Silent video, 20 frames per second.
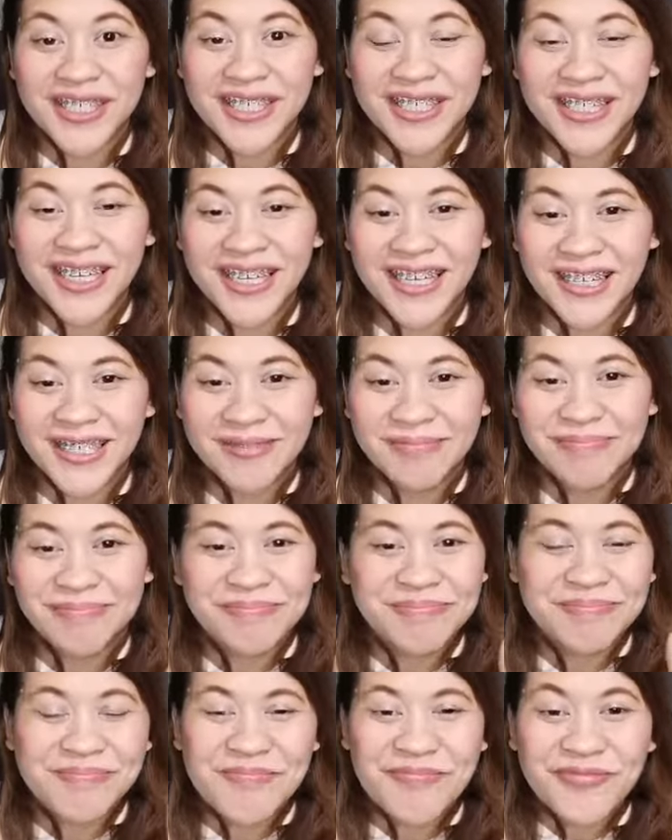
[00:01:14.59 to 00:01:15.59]
am
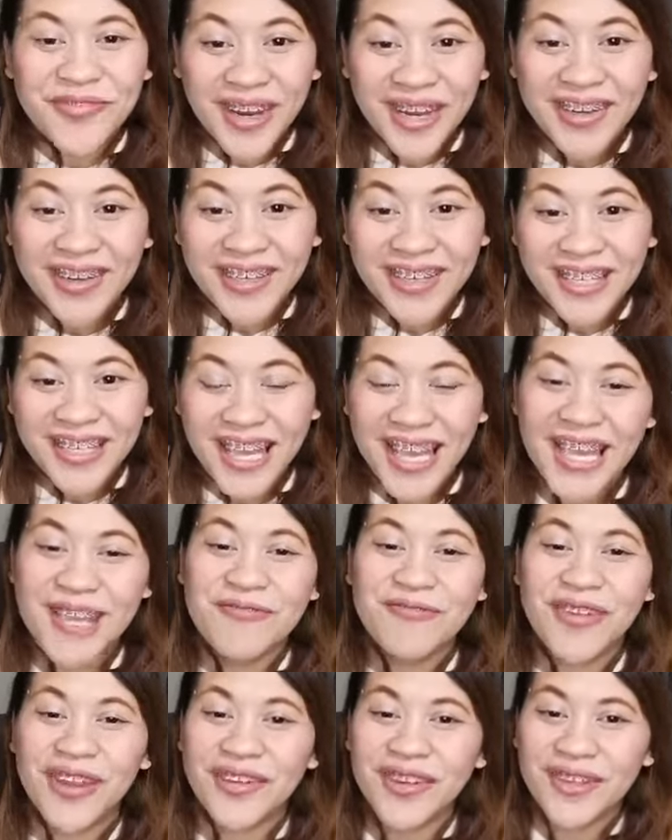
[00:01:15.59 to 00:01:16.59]

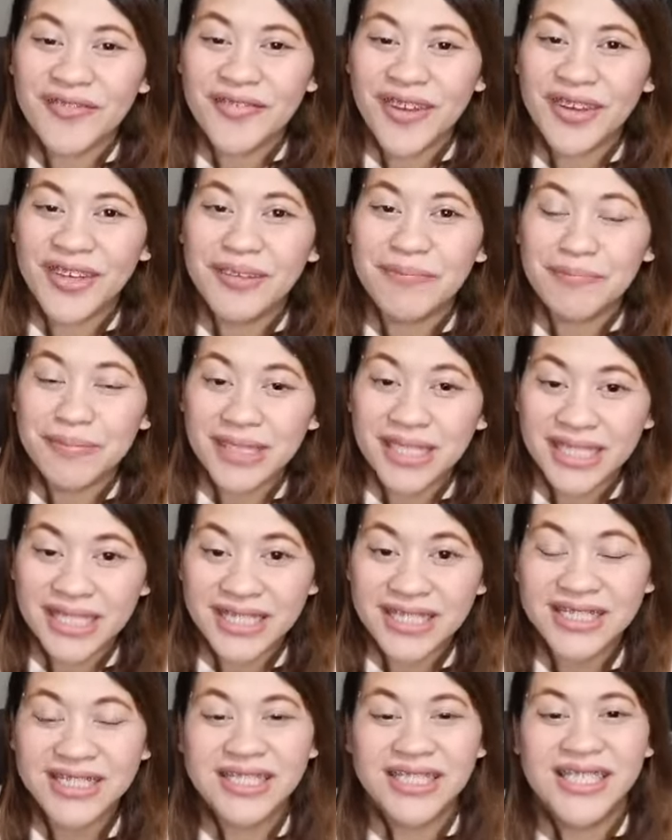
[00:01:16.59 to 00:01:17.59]
very, very
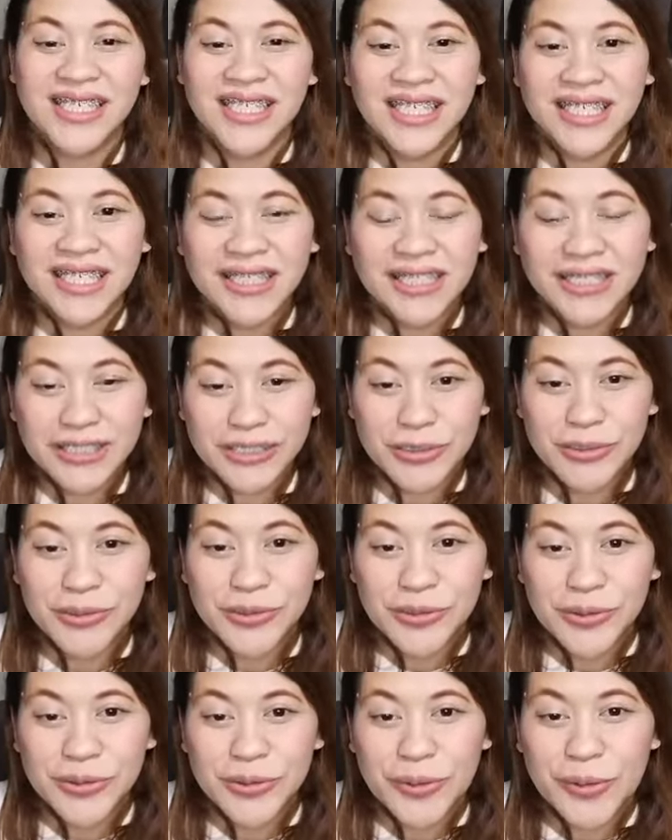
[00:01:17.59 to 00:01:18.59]
pleased to
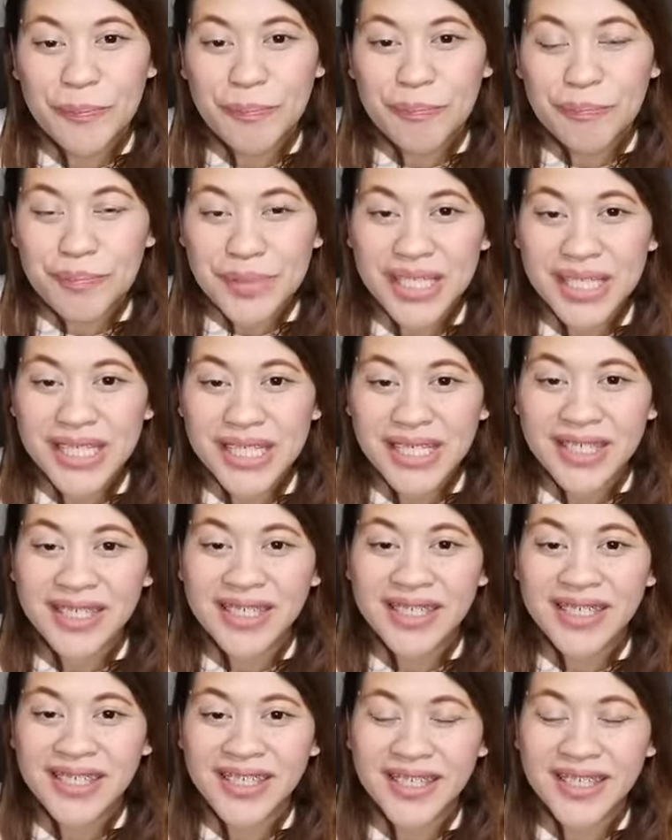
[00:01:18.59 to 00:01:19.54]
be